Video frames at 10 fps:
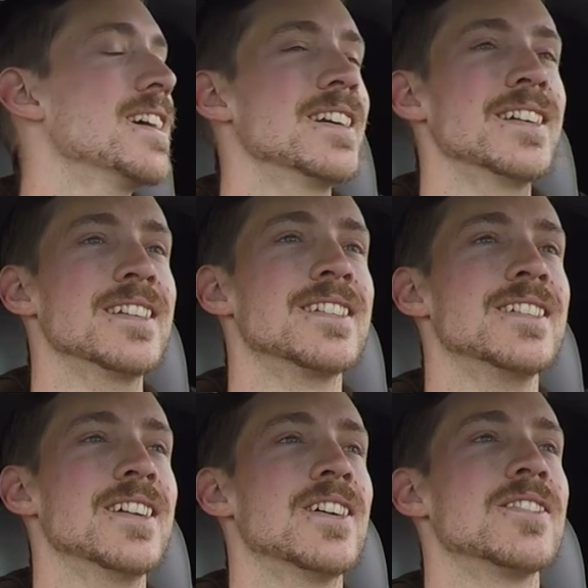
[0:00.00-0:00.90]
And
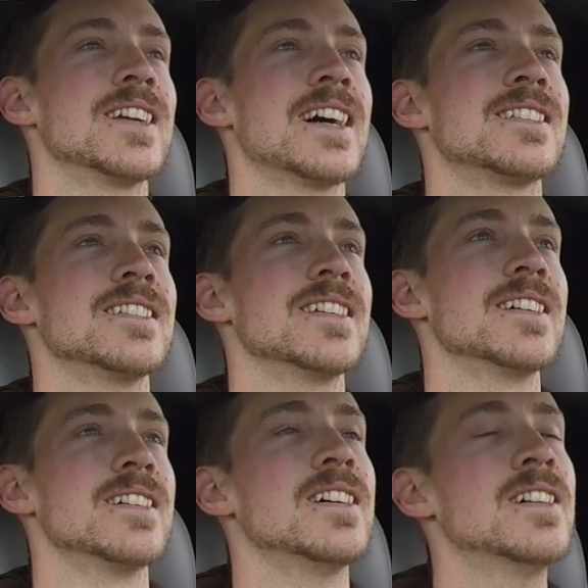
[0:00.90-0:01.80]
you know, it got to
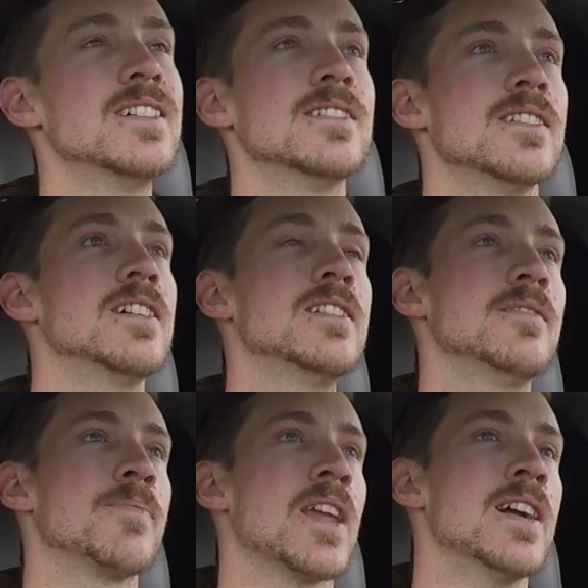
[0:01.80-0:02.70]

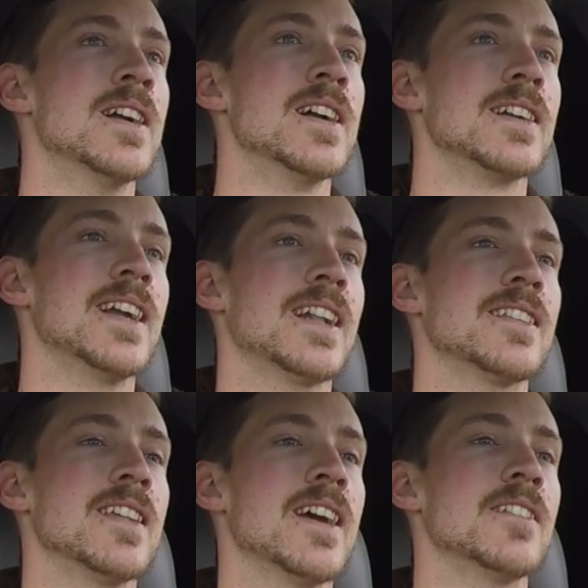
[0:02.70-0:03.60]
the got to
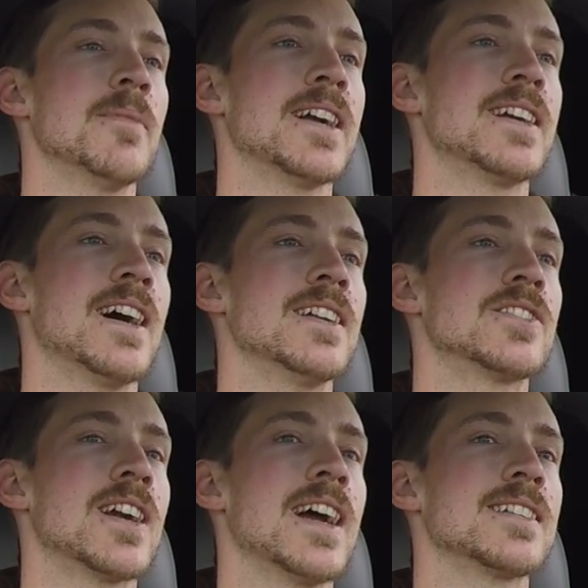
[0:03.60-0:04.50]
the end of my
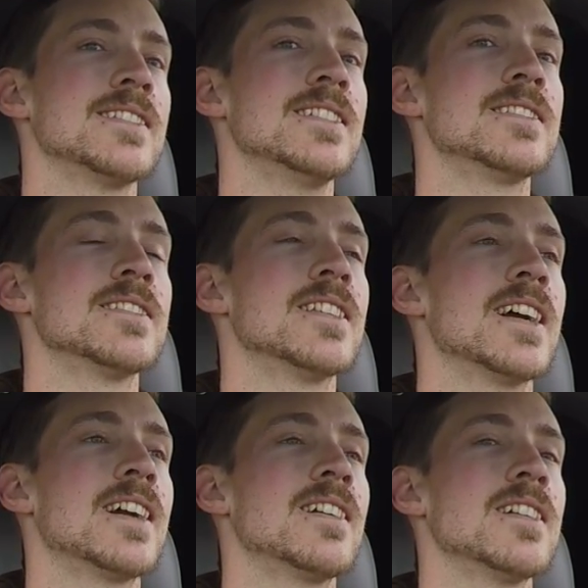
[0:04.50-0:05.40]
contract season
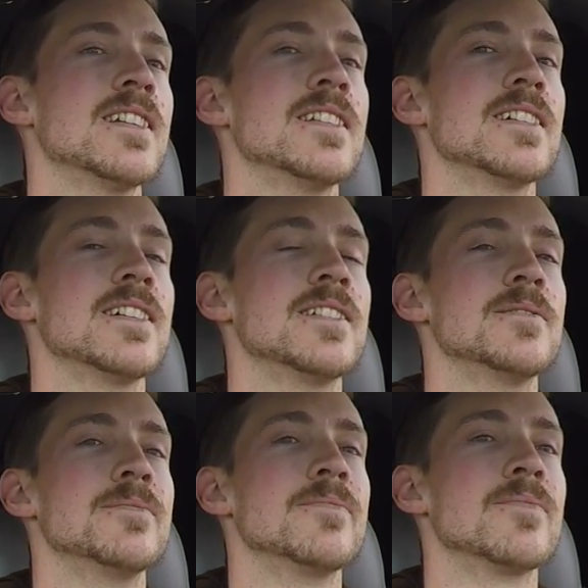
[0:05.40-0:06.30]
there,
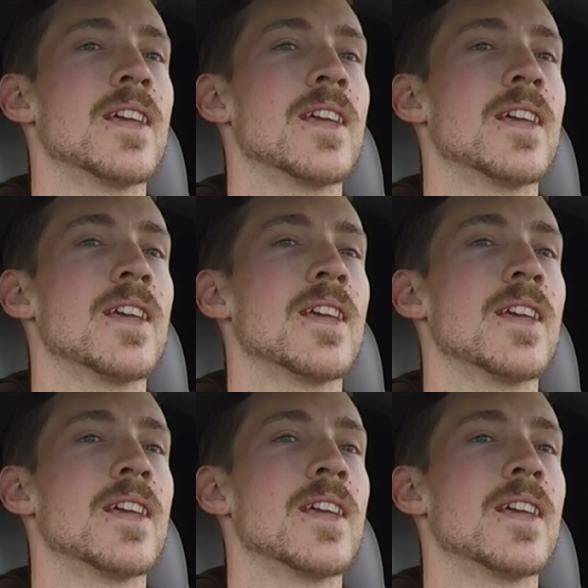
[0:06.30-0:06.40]
and